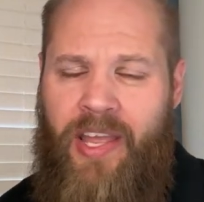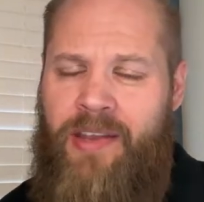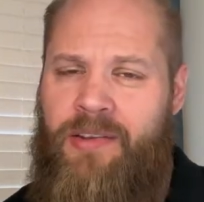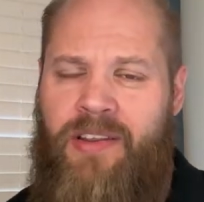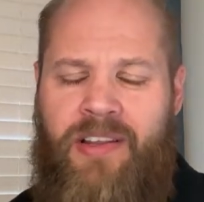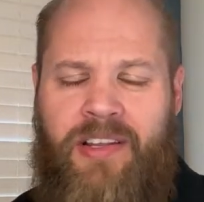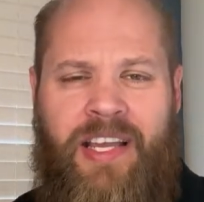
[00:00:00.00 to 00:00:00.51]

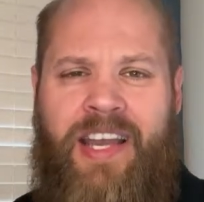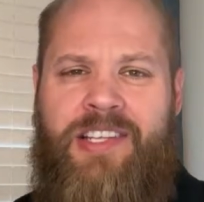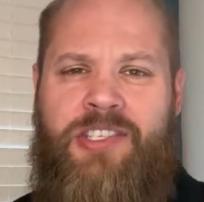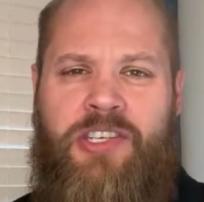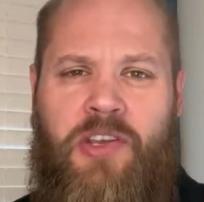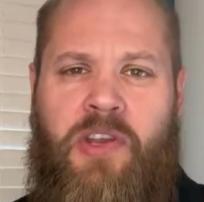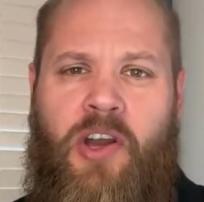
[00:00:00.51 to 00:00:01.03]
And
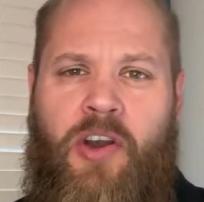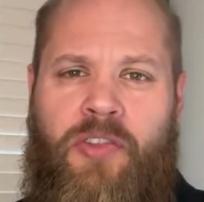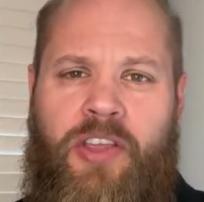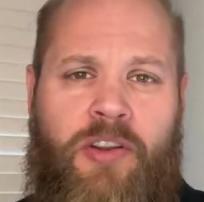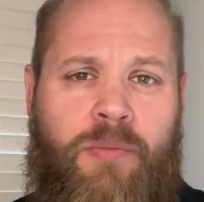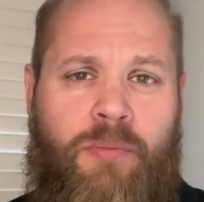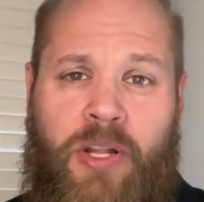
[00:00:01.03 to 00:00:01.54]
guys, you know that
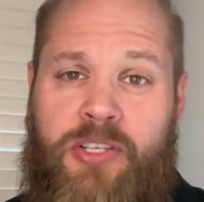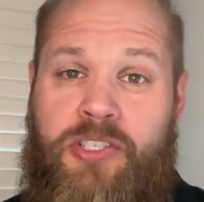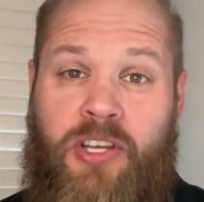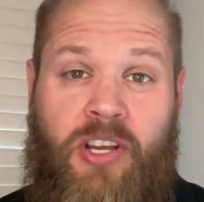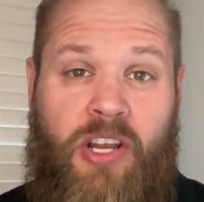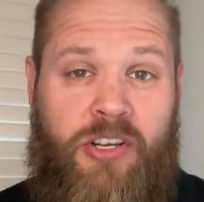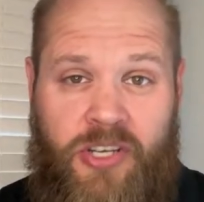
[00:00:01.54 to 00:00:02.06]
your blood
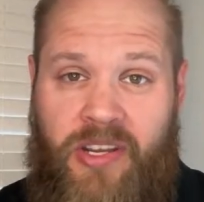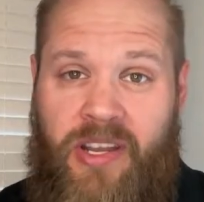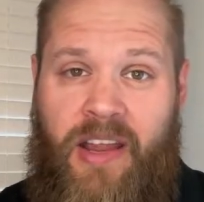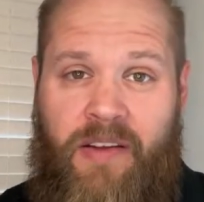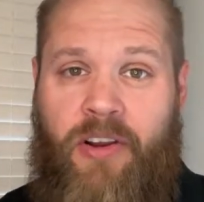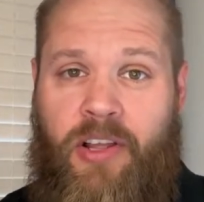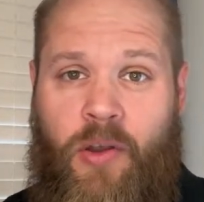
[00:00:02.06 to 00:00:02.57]
sugar should
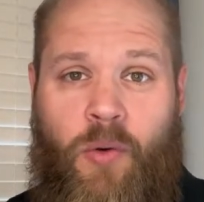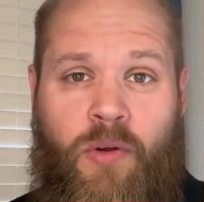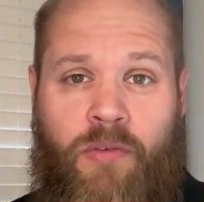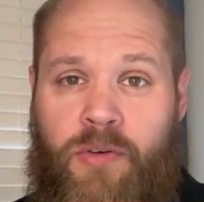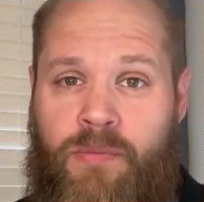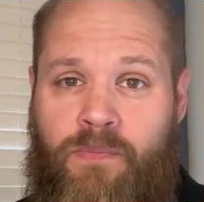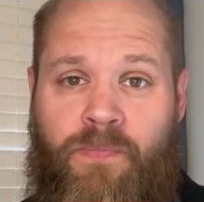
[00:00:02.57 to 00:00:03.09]
never go
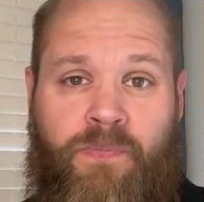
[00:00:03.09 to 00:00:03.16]
over.